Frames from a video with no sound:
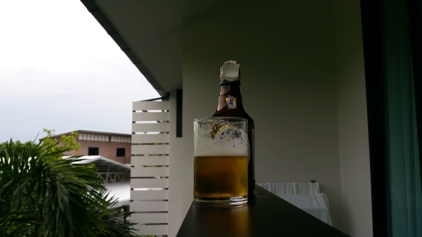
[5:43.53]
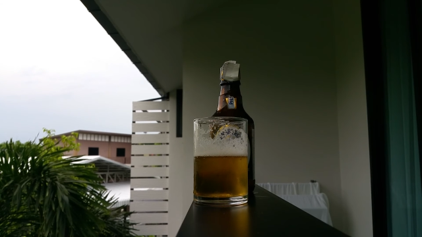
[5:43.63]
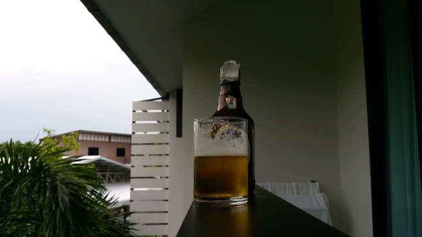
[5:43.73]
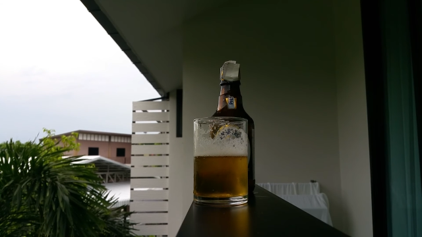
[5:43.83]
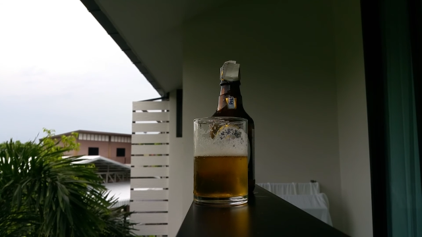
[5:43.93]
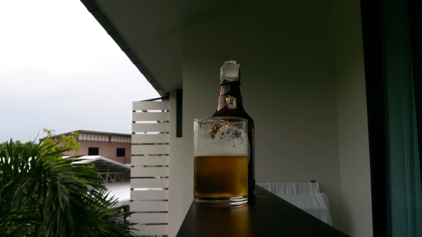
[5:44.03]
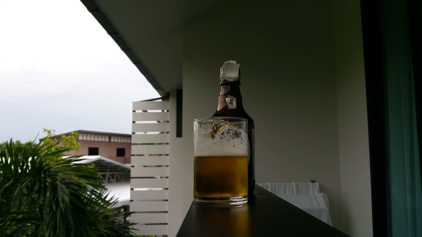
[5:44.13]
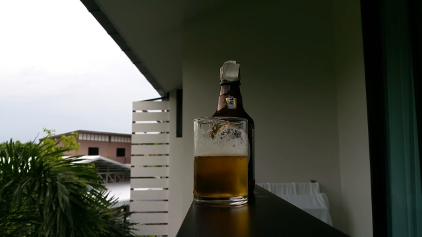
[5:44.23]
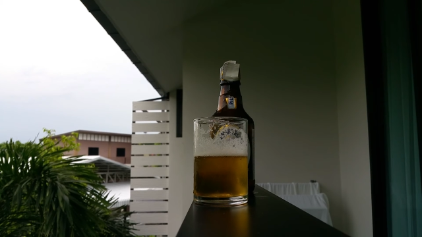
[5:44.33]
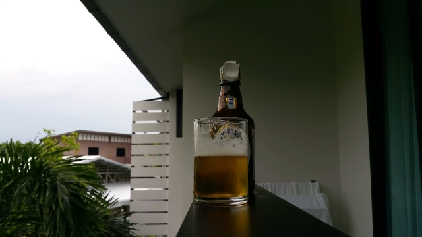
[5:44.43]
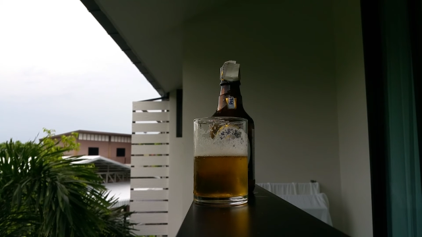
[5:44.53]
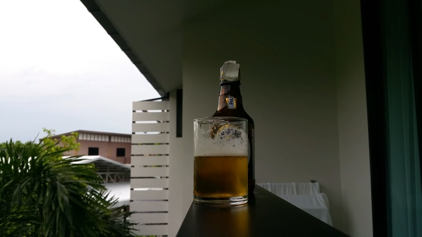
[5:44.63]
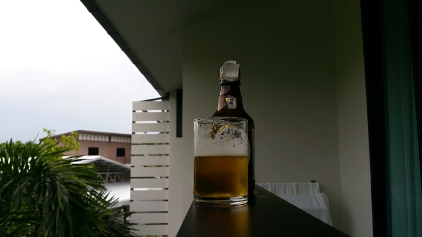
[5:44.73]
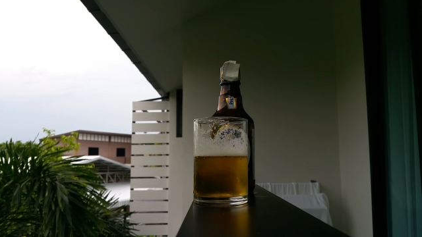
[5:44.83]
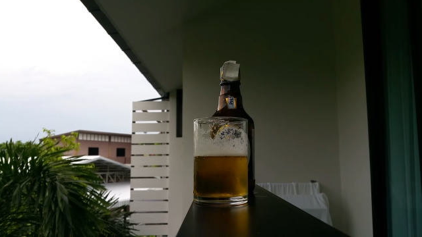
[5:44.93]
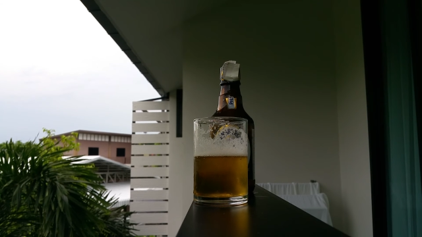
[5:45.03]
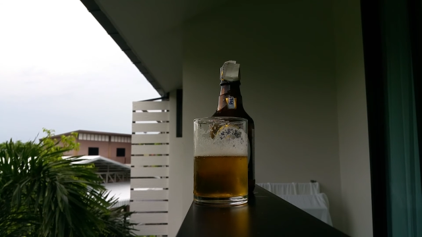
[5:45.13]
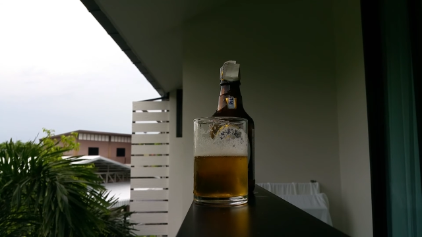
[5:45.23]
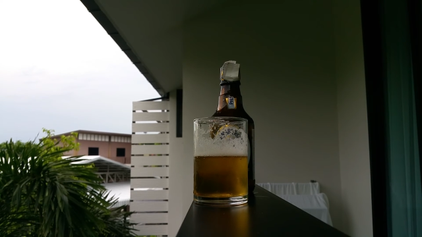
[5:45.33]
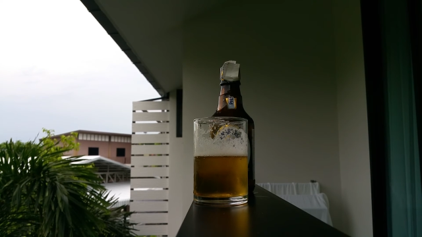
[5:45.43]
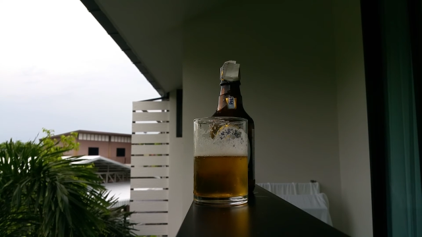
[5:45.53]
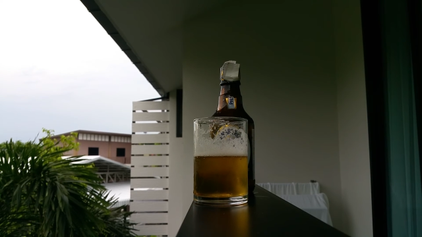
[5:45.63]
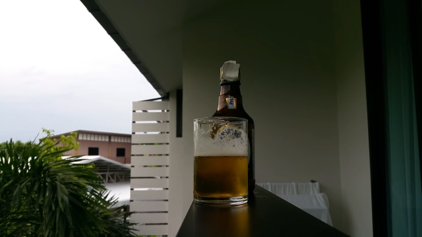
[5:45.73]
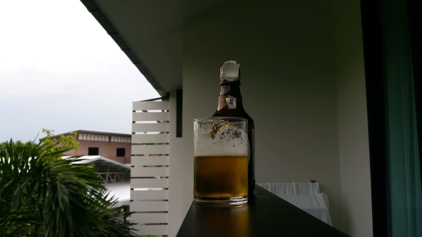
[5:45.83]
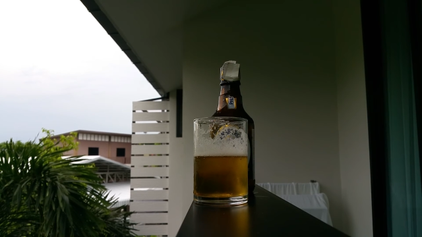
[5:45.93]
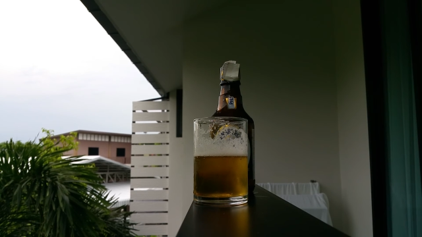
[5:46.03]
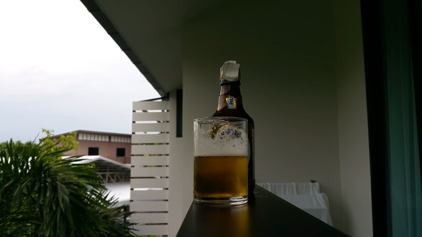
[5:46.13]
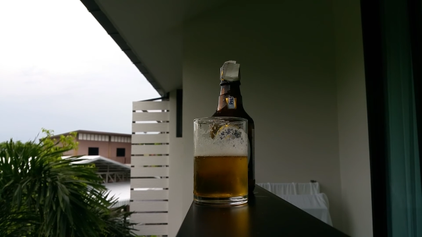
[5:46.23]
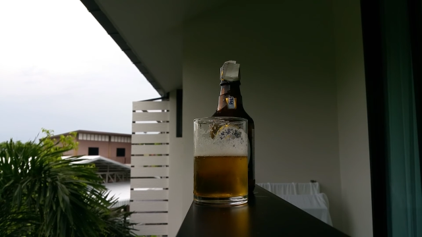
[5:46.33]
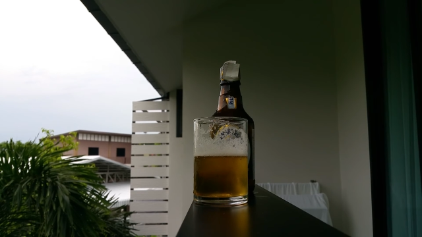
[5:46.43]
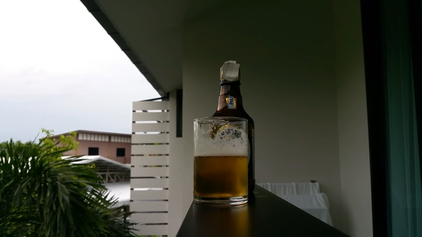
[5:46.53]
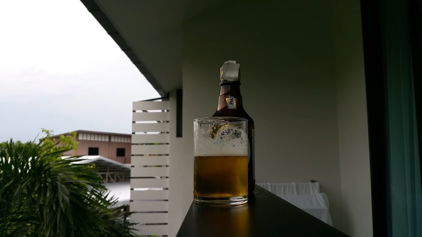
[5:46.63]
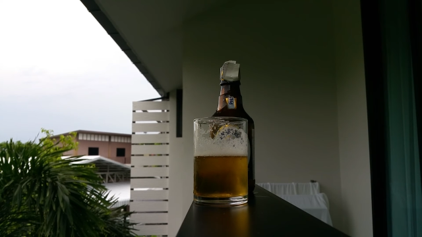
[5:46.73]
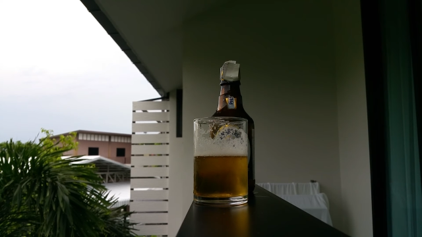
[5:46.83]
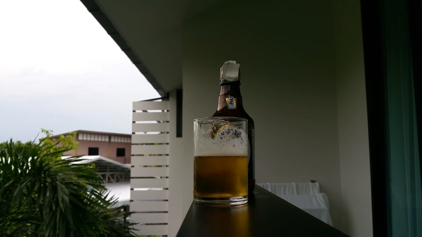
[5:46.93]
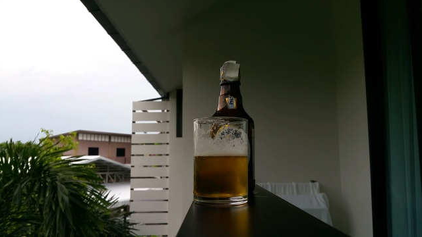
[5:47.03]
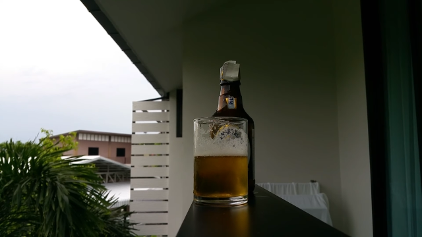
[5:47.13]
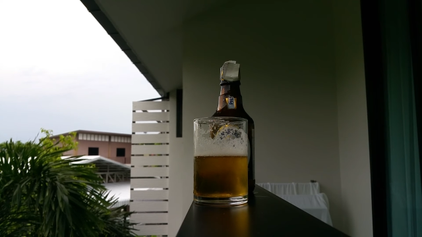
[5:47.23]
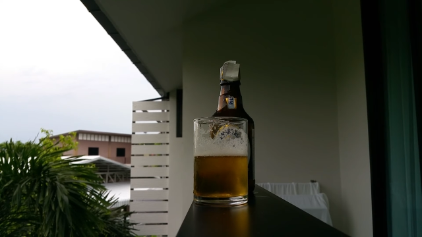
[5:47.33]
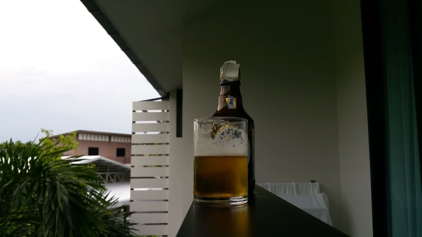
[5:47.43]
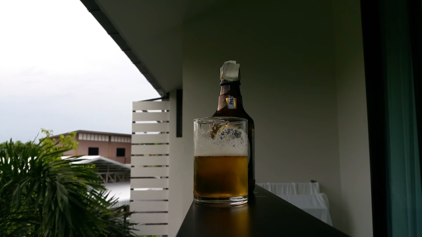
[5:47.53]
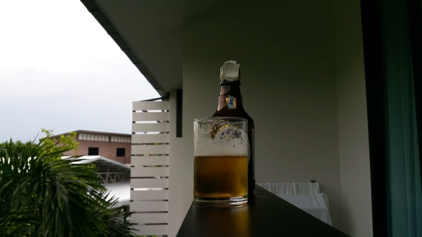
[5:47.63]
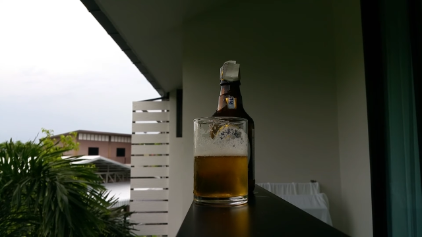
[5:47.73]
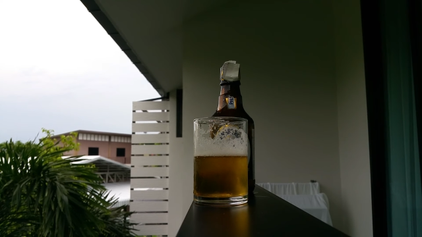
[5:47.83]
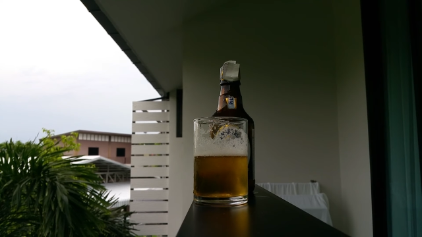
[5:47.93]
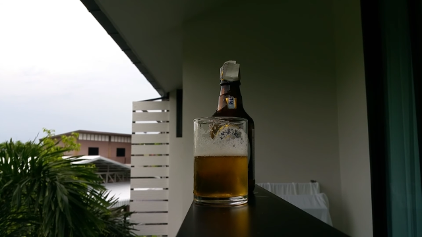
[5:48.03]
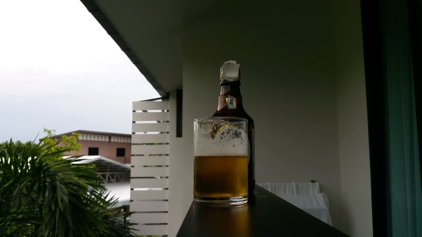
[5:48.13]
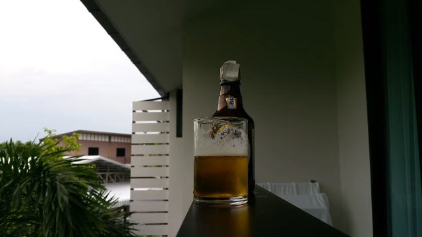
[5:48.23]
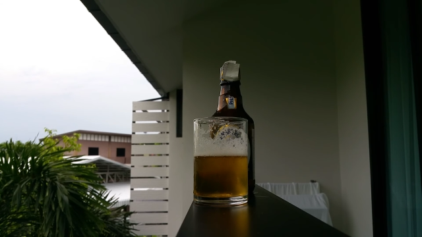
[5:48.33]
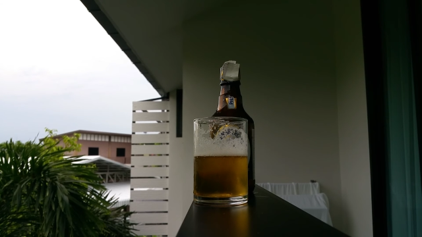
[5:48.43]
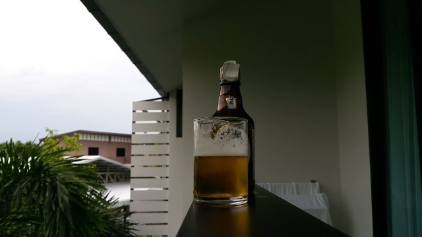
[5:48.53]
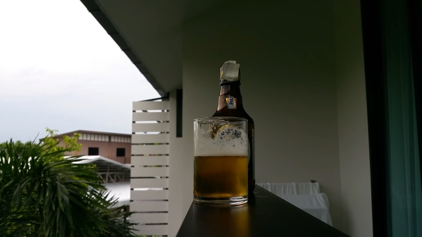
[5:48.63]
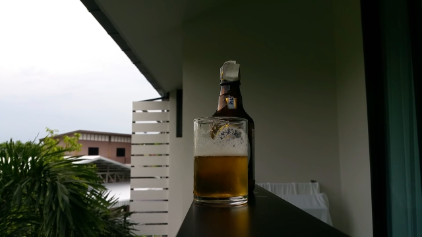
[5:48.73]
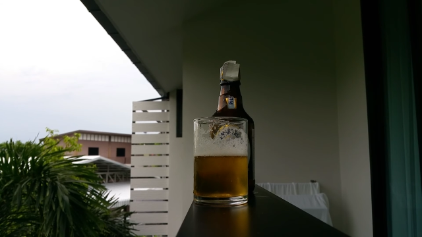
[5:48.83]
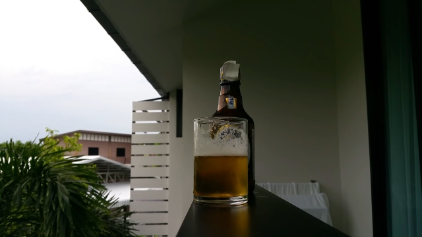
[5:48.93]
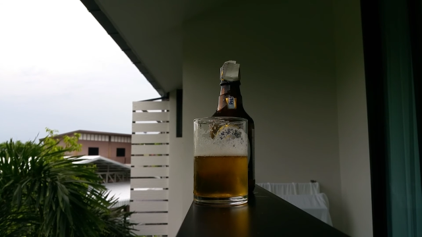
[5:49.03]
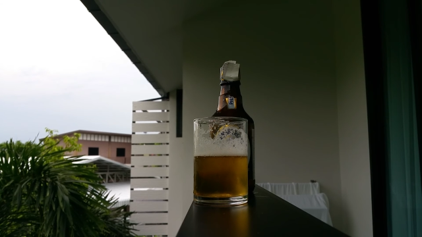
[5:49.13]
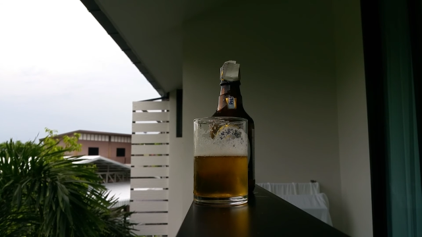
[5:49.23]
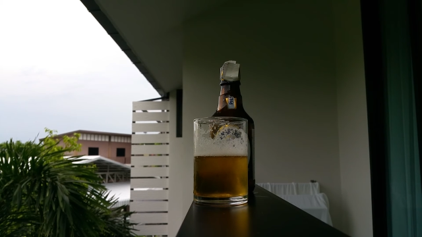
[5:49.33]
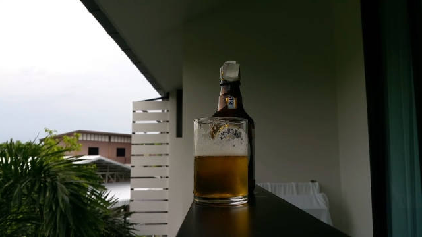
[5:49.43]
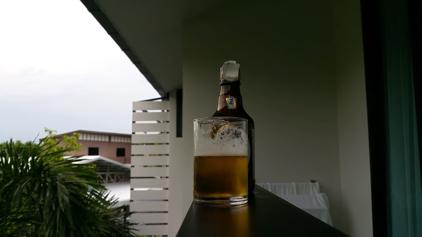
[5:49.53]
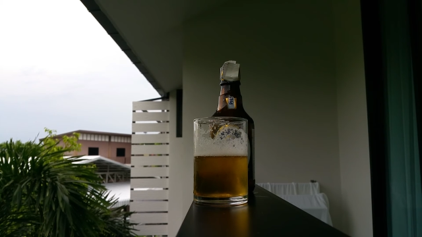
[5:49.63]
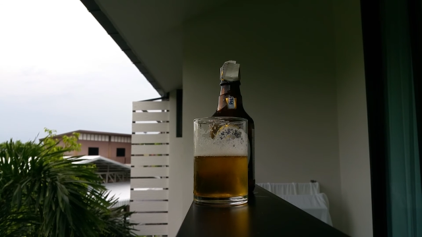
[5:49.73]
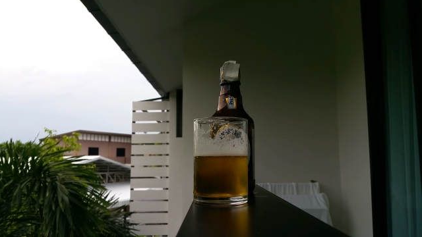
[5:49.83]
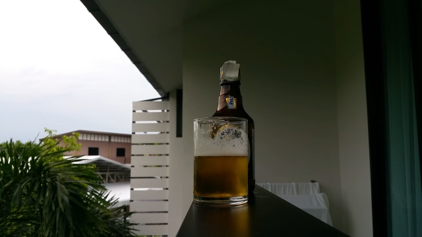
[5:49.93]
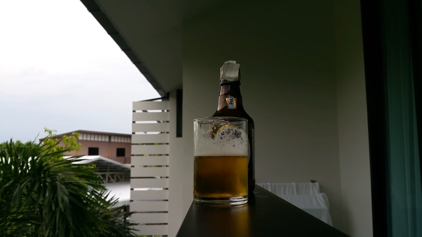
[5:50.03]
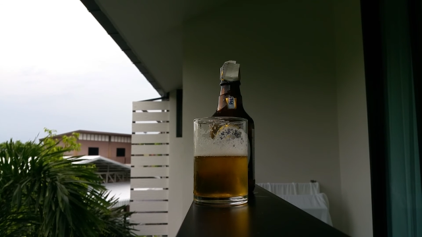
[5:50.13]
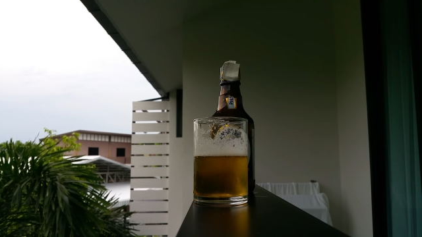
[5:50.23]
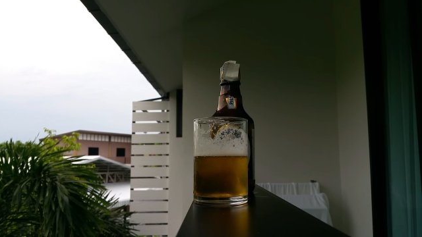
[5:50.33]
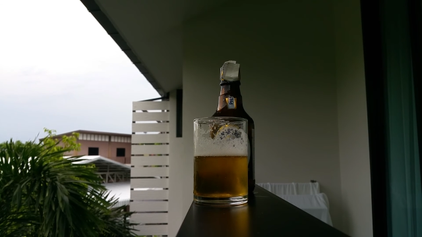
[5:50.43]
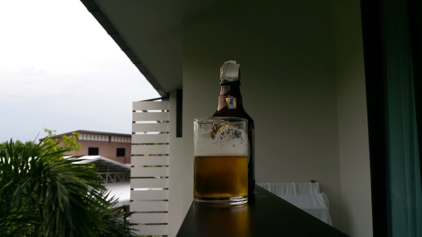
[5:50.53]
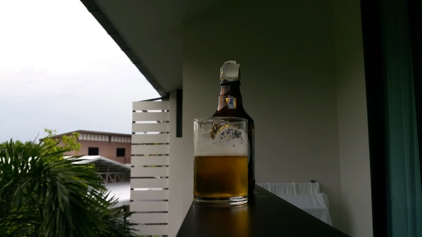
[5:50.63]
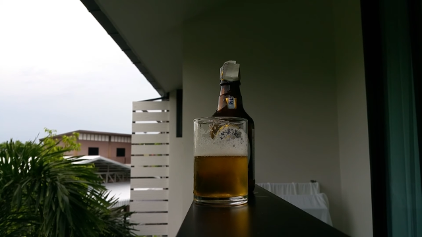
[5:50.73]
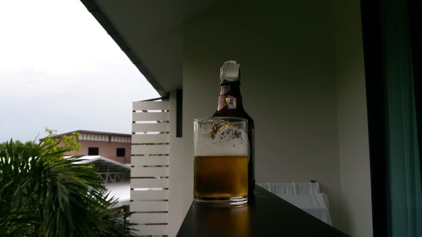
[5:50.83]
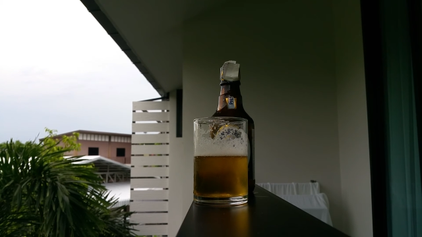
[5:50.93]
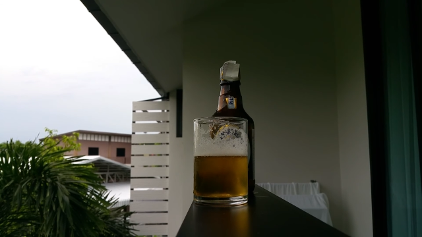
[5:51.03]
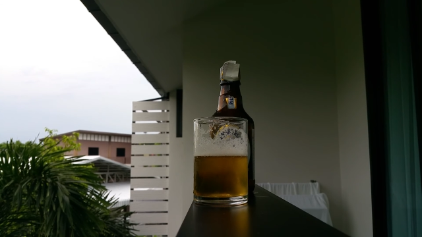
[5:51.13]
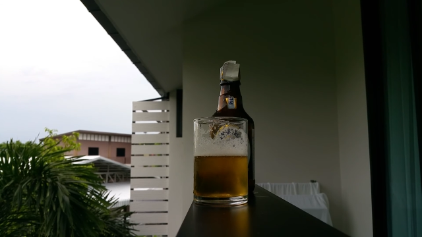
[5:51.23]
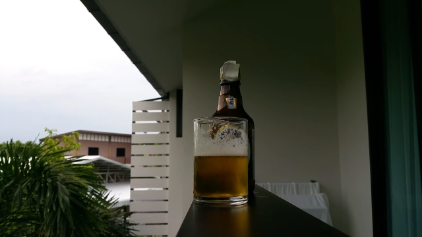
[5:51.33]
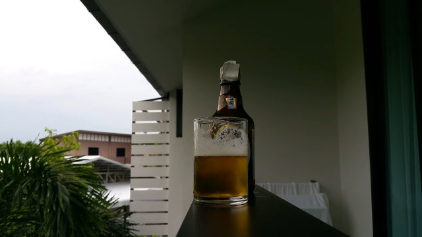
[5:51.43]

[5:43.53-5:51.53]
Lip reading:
[unreadable: no face in view]